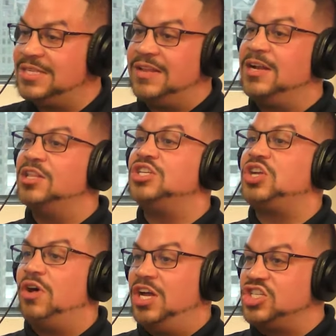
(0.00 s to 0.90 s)
I said it on
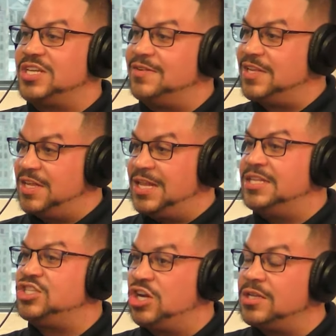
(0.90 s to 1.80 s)
the show a hundred times. I
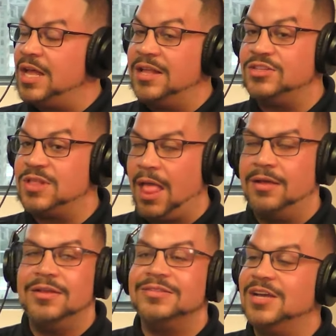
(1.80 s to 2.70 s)
done that. Junk, that
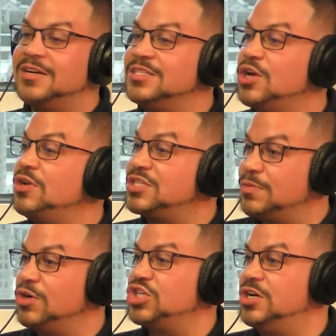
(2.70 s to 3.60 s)
Dunkin'
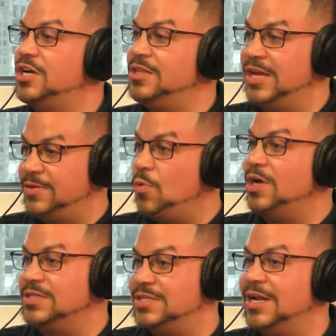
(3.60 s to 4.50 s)
Donuts commercial
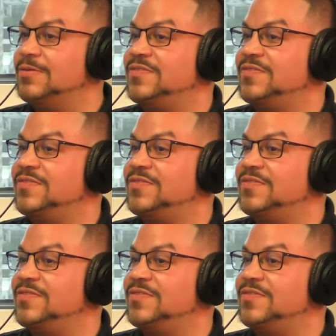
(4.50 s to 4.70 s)
like once.